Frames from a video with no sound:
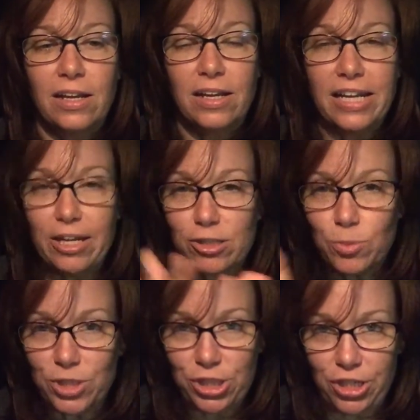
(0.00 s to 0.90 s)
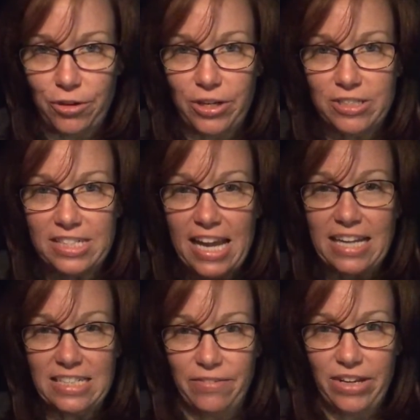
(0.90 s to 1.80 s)
Here's what you do. Here's the
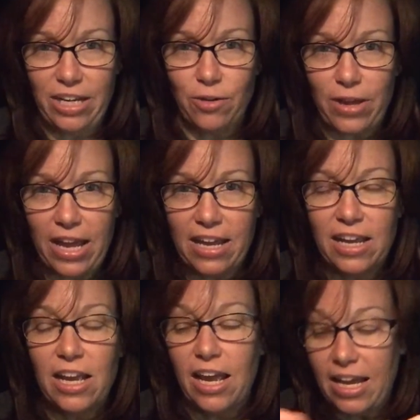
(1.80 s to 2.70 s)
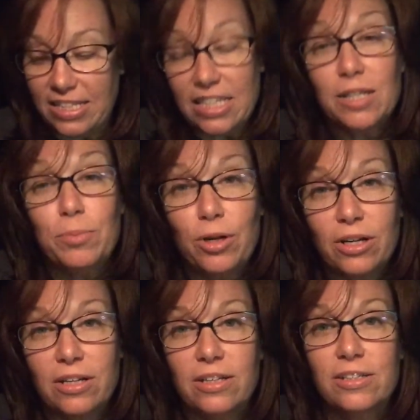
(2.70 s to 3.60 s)
activity, okay? It's in the
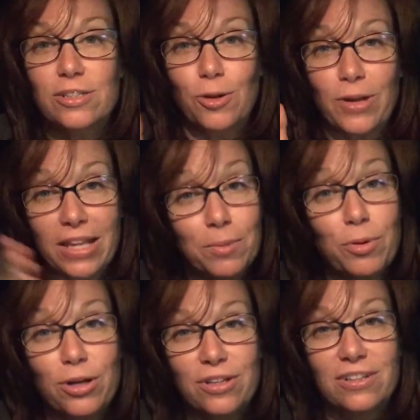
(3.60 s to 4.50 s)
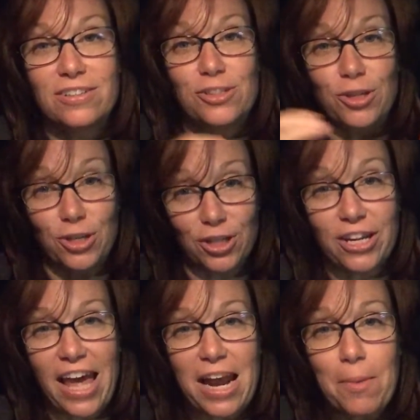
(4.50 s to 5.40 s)
book, so get the book so you can look
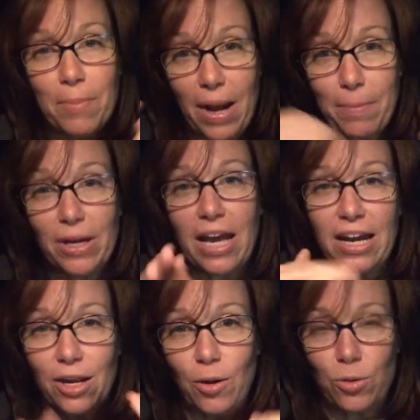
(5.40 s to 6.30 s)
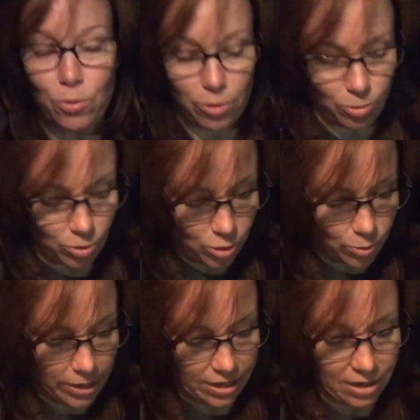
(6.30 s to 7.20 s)
at it, but I'm going to kind of go through it real
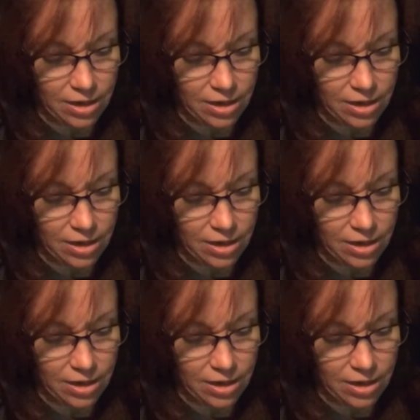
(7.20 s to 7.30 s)
quick.